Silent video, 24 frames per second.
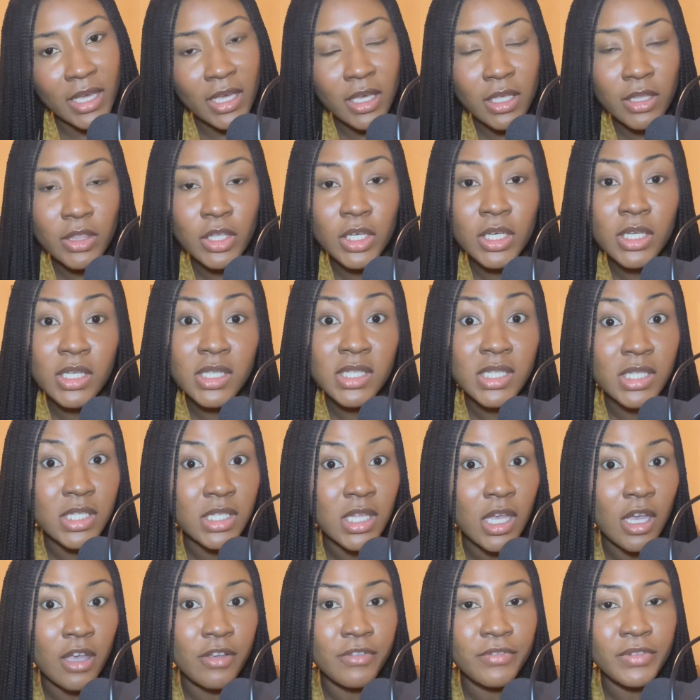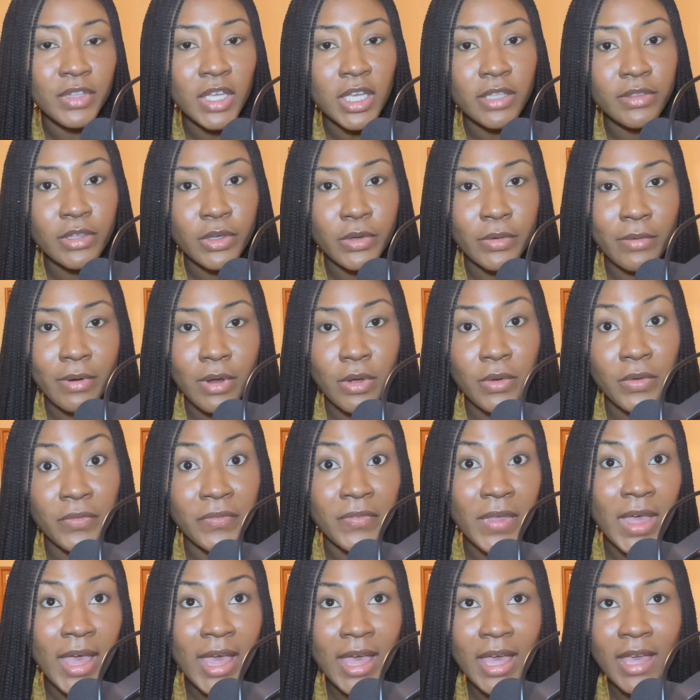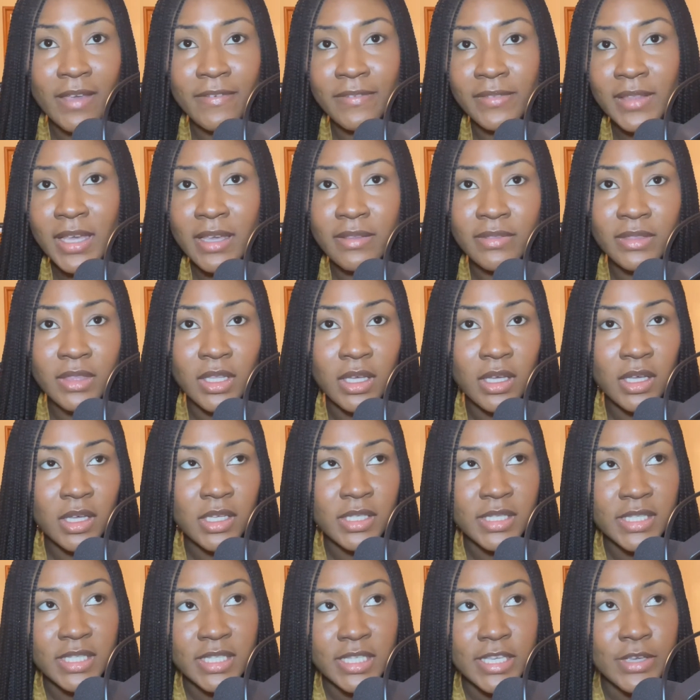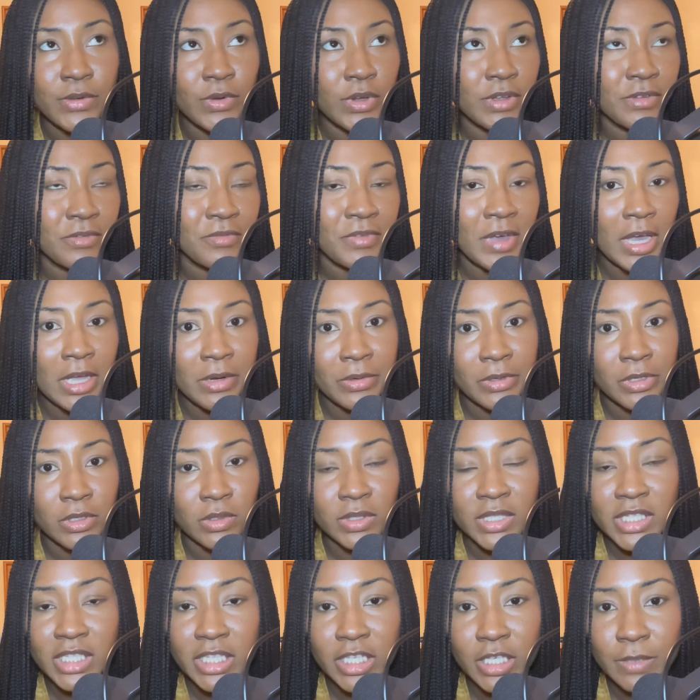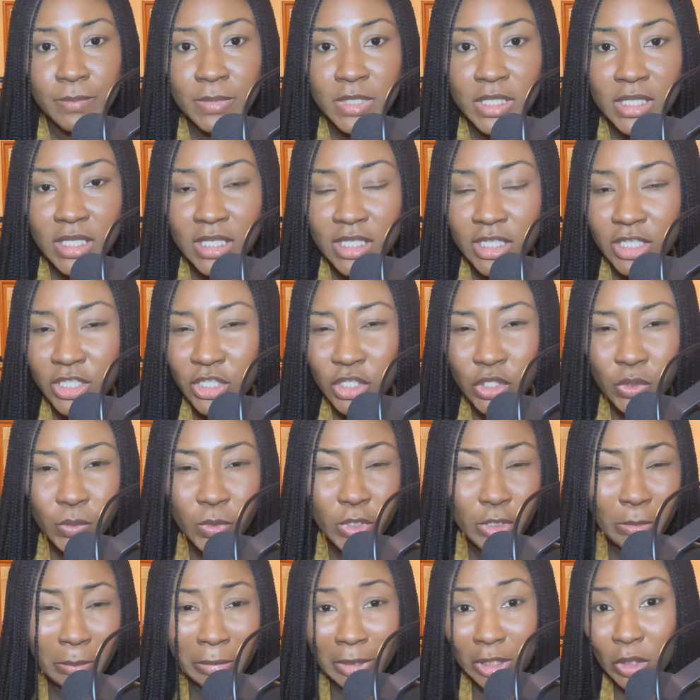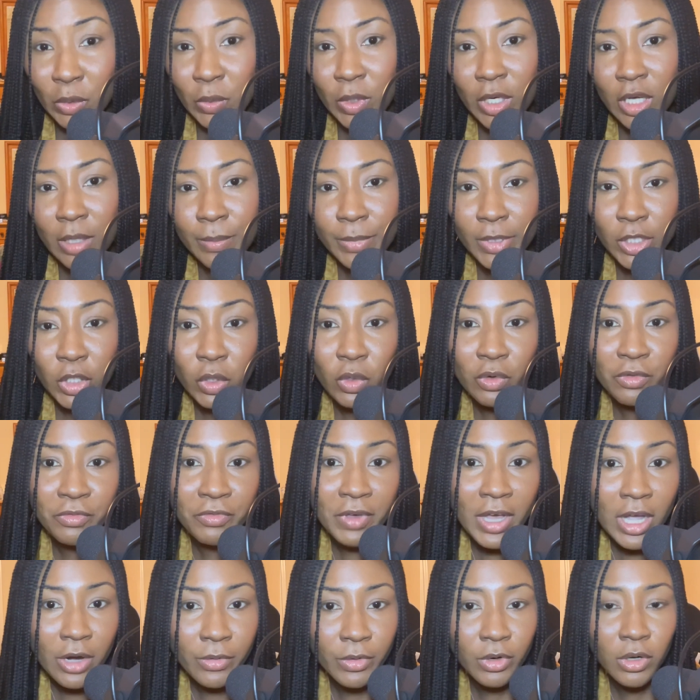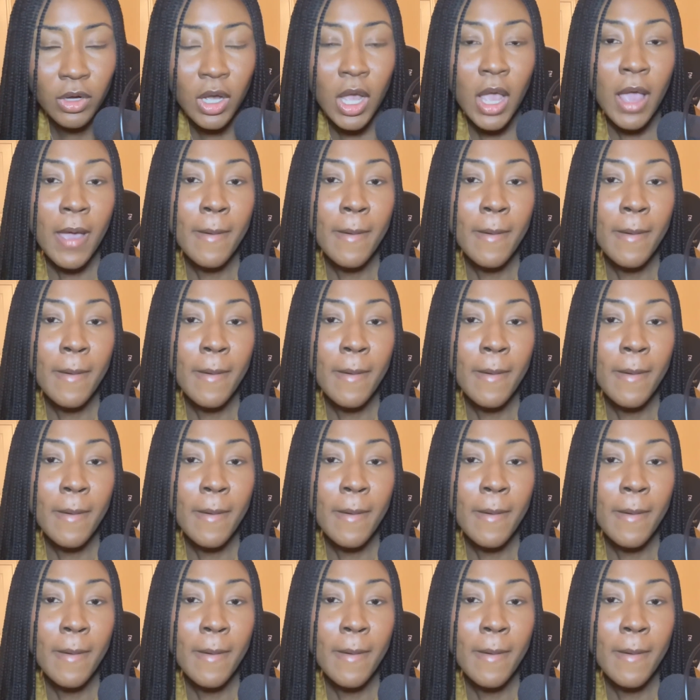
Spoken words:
the good stuff, like the growth path, like the secret viral tips, and they just want to blow up and go viral.